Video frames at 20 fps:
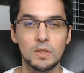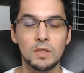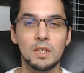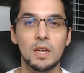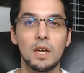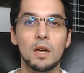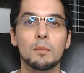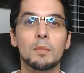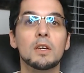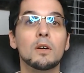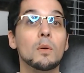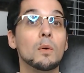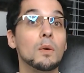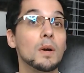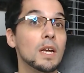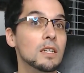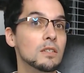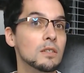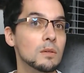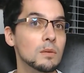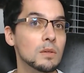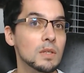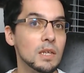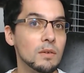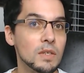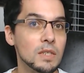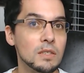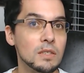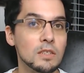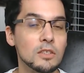coming or a new
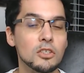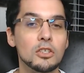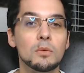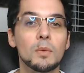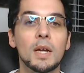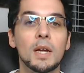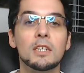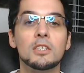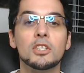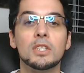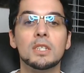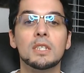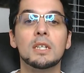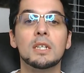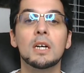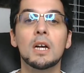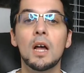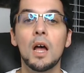living situation